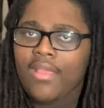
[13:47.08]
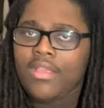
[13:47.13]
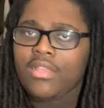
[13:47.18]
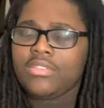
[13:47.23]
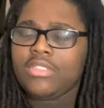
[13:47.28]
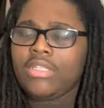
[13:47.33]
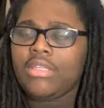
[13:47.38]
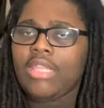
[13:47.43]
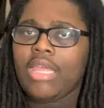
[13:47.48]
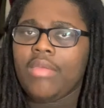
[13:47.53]

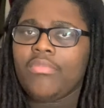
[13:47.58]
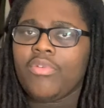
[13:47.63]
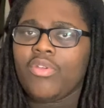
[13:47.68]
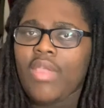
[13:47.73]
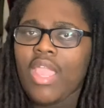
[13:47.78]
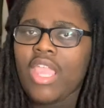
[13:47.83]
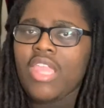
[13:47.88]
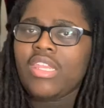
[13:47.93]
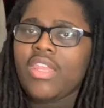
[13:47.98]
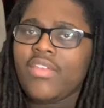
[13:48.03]
So I'm like, bro,
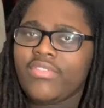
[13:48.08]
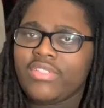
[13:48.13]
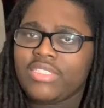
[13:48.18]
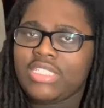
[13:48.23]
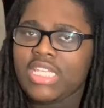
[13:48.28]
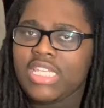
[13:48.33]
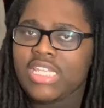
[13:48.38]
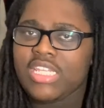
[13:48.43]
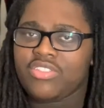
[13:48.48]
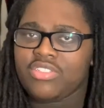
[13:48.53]
why you never
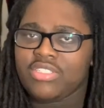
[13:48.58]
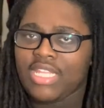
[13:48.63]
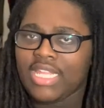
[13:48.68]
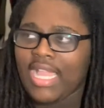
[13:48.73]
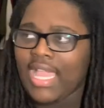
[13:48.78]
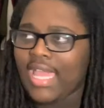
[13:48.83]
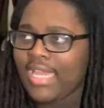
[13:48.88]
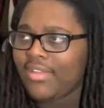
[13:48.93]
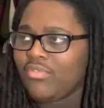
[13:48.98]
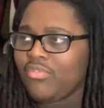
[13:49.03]
saying this? She's
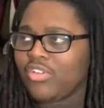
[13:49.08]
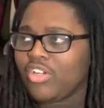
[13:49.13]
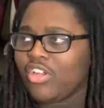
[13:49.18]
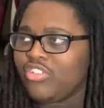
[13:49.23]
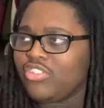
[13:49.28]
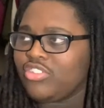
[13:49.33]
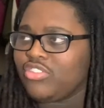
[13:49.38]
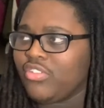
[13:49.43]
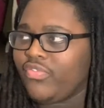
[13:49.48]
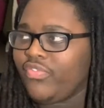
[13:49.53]
like, I didn't want
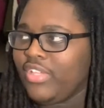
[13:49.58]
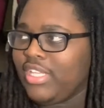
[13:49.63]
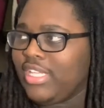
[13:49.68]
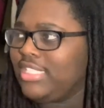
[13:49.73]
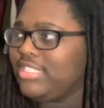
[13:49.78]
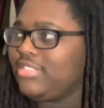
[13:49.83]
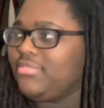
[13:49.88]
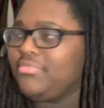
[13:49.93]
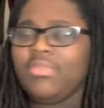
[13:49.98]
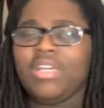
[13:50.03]
to hurt your
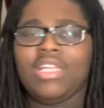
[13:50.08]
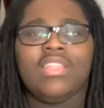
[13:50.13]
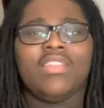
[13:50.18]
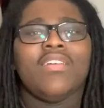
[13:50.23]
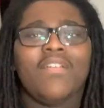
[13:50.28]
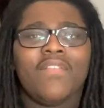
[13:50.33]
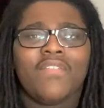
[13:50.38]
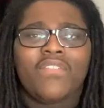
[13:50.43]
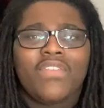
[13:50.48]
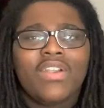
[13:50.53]
feelings.
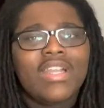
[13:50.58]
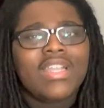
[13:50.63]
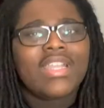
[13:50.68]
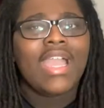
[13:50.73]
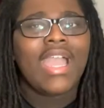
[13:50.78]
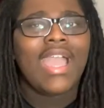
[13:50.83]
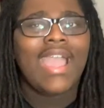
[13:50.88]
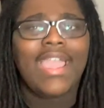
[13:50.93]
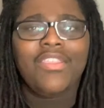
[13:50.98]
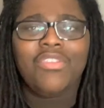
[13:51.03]

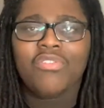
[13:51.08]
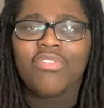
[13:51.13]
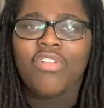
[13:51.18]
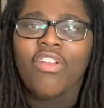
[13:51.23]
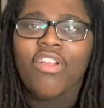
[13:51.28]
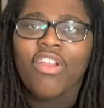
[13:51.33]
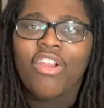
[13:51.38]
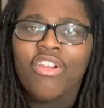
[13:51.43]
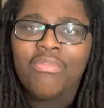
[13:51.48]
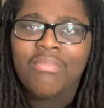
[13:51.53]
Motherfucker, how you
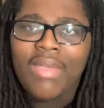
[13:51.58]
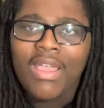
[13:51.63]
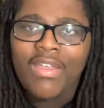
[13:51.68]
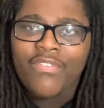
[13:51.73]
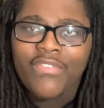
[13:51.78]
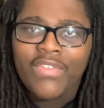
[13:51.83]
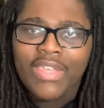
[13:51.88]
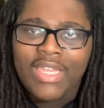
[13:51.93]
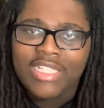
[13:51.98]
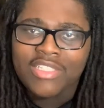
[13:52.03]
gonna hurt my
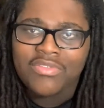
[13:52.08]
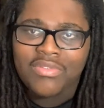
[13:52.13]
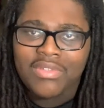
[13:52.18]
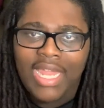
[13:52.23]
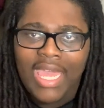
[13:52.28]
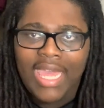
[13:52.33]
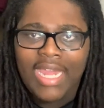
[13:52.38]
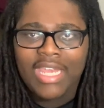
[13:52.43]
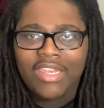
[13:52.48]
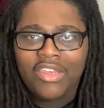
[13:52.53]
feelings when
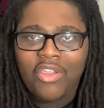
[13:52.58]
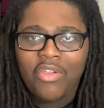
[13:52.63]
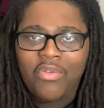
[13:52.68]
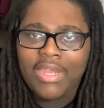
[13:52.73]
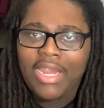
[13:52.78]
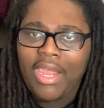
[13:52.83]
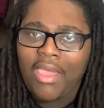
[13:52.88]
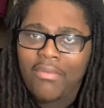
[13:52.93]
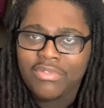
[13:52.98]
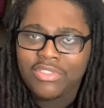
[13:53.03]
I didn't know
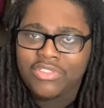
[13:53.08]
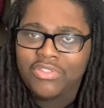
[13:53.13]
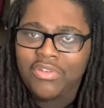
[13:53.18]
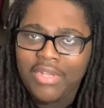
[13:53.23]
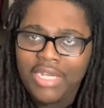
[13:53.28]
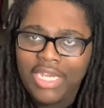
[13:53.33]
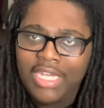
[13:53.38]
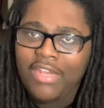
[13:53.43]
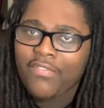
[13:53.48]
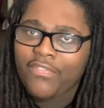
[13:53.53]
what I was
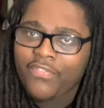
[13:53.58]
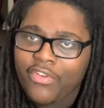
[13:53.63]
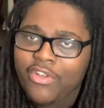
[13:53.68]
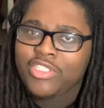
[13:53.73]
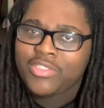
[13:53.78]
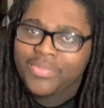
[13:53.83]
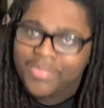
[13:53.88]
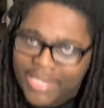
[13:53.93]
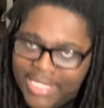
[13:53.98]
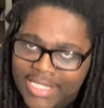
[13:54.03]
doing in the
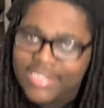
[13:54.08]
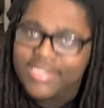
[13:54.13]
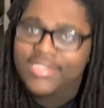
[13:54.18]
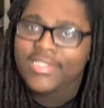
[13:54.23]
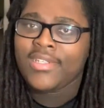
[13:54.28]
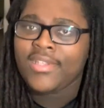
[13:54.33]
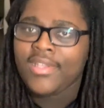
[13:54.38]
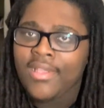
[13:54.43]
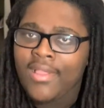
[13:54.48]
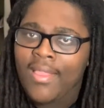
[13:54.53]
first place?
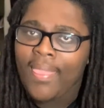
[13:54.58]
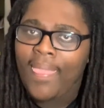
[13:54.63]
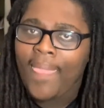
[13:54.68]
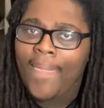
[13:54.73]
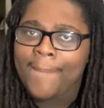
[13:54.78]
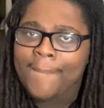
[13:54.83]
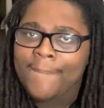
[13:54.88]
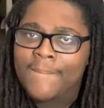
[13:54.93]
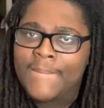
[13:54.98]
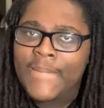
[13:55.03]

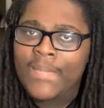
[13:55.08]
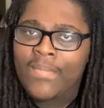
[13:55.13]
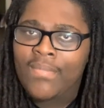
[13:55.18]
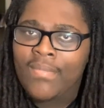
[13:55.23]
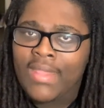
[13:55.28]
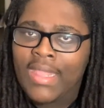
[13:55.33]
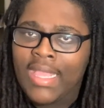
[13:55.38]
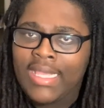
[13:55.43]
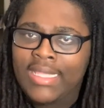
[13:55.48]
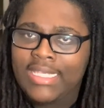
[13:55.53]

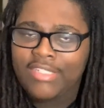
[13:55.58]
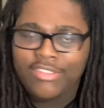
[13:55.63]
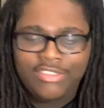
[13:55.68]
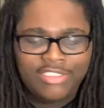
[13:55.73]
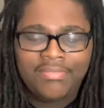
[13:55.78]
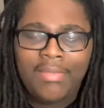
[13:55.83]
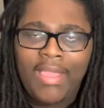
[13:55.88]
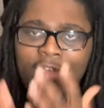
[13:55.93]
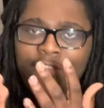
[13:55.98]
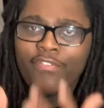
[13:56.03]
This
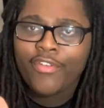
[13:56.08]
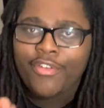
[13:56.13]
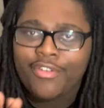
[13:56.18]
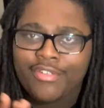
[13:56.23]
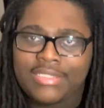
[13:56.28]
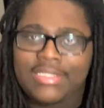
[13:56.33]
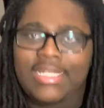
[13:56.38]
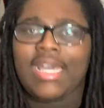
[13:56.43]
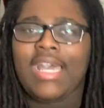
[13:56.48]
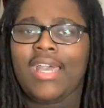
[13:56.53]
is my
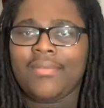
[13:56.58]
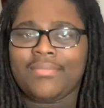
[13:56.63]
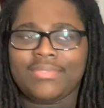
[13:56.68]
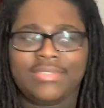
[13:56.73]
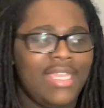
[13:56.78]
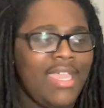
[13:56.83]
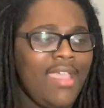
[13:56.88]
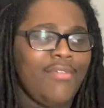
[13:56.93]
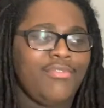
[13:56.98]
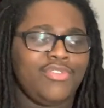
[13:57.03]
first time,
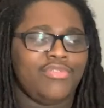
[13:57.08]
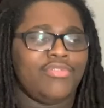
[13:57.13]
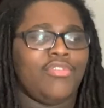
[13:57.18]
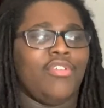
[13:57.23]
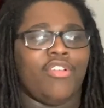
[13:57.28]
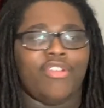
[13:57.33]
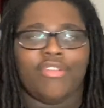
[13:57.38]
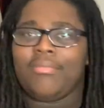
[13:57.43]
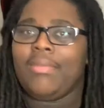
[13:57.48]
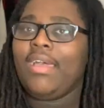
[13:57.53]
so how was you
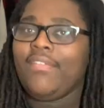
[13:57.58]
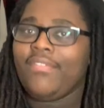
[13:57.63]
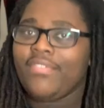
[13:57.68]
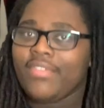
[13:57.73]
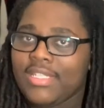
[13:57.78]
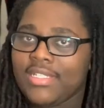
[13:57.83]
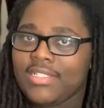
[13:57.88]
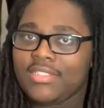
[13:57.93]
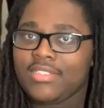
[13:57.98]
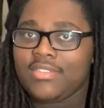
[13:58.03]
gonna hurt my
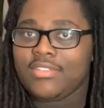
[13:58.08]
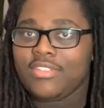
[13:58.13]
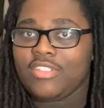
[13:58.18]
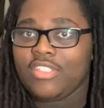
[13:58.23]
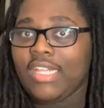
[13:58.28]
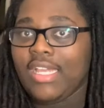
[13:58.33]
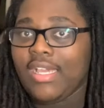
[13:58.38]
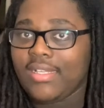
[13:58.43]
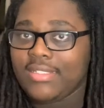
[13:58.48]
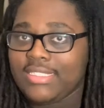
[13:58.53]
feelings?
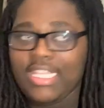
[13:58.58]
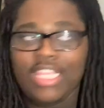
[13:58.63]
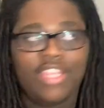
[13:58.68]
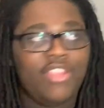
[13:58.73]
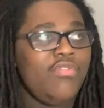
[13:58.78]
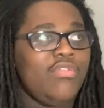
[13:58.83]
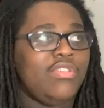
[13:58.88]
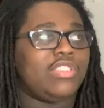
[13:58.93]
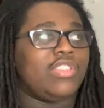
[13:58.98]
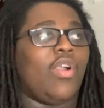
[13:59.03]
You know what I'm saying?
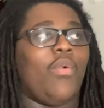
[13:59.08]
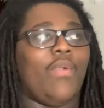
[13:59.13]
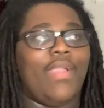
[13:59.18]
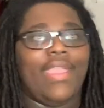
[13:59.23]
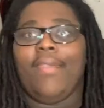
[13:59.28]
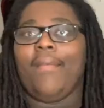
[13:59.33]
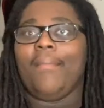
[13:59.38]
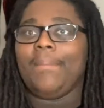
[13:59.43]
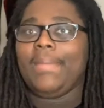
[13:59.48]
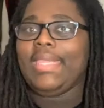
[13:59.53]
You was gonna
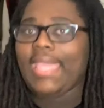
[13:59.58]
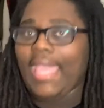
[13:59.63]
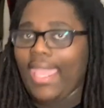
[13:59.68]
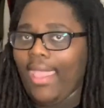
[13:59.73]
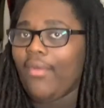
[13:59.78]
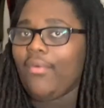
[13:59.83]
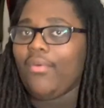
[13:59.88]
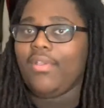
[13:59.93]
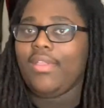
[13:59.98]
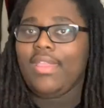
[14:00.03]
help me
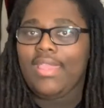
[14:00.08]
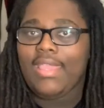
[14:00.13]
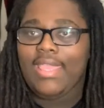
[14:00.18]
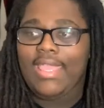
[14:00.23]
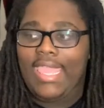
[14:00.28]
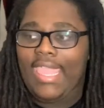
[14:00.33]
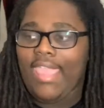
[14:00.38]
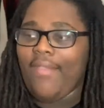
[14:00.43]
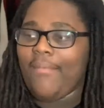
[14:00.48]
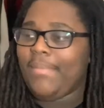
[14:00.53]
out.
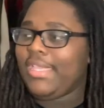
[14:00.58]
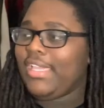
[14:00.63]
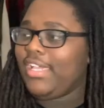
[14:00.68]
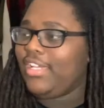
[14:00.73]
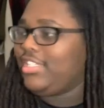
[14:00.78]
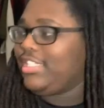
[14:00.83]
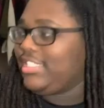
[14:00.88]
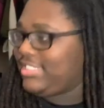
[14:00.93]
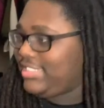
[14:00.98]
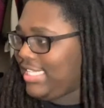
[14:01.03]
Help me
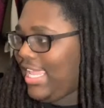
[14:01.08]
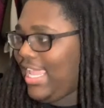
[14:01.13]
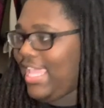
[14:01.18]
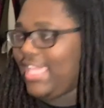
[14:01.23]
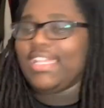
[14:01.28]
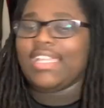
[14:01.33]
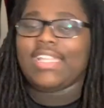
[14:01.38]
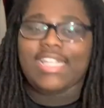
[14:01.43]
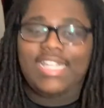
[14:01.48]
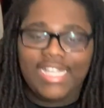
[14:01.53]

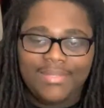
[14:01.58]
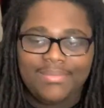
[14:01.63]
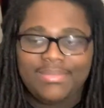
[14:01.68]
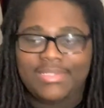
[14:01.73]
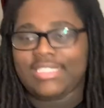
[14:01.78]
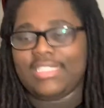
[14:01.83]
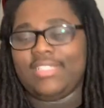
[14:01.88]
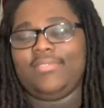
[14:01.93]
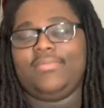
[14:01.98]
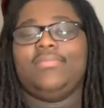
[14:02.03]
understand the
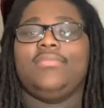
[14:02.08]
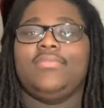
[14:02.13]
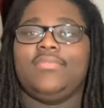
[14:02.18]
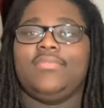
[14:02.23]
concept.